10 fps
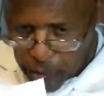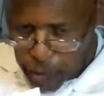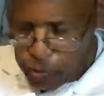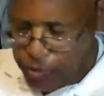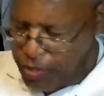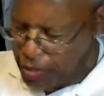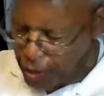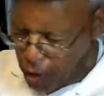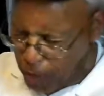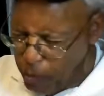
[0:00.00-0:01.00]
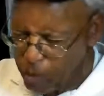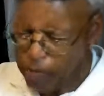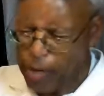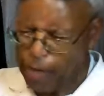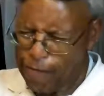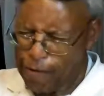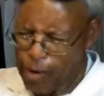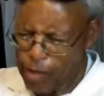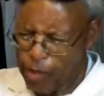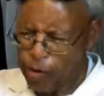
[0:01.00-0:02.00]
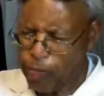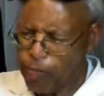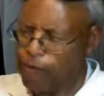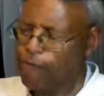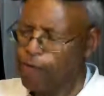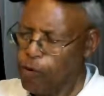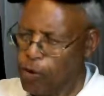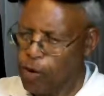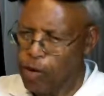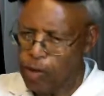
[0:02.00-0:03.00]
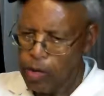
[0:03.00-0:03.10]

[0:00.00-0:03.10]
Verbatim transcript: This was determined by the Father before